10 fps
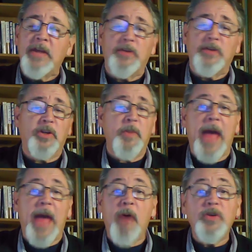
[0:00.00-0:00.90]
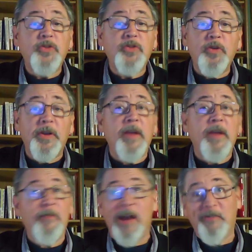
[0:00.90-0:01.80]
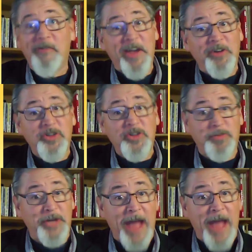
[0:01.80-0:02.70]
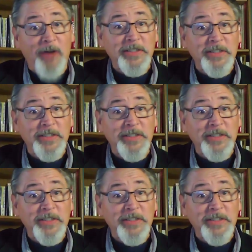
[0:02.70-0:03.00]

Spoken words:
It took them hours for the firefighters to put it out,